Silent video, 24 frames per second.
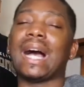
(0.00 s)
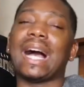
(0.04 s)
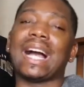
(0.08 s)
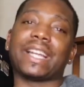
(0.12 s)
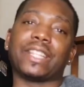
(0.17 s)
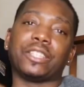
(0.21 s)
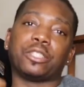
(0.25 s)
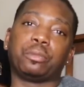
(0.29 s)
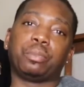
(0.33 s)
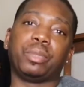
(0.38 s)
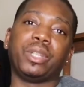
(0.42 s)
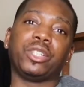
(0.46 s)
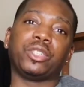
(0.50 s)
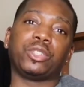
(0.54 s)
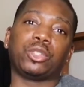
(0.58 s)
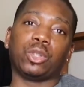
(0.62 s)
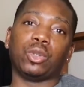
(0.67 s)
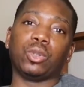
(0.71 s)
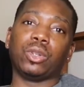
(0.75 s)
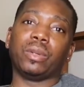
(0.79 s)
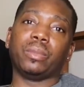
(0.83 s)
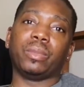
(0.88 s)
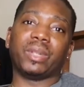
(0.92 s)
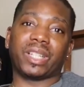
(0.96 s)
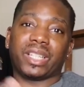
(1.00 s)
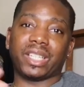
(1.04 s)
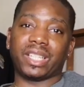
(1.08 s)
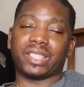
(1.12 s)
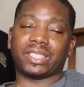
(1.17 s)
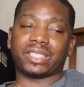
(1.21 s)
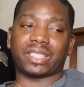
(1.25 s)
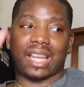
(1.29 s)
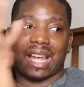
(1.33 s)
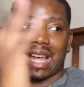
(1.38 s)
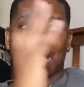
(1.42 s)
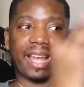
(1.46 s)
I can speak to it
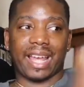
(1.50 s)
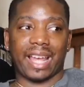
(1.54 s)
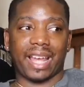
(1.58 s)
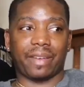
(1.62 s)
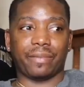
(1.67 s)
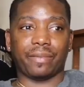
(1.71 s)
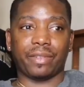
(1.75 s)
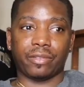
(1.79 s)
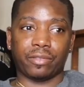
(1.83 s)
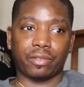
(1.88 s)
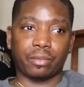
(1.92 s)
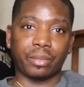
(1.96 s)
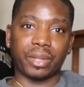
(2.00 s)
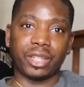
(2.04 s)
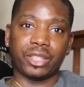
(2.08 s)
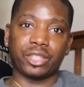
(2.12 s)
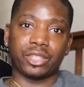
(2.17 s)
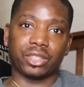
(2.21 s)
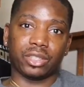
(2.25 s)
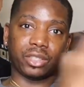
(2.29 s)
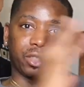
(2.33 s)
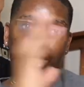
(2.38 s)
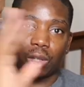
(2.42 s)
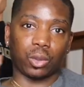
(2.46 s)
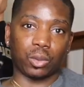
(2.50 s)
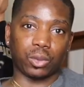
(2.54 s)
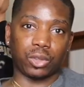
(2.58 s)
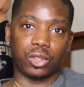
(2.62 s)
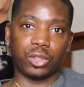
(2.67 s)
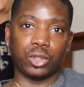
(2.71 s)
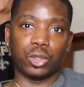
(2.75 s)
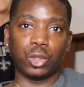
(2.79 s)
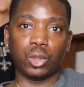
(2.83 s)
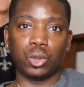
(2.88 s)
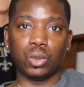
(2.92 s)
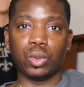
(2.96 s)
because I have information on the
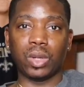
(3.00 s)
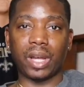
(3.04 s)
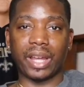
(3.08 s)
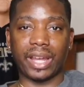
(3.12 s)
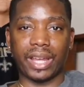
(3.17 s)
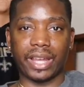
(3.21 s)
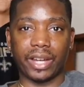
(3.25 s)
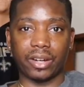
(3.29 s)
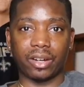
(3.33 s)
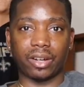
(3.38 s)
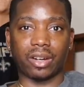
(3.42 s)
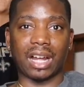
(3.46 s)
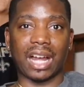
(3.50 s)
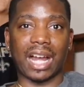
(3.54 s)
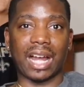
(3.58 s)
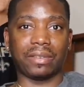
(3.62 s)
new era,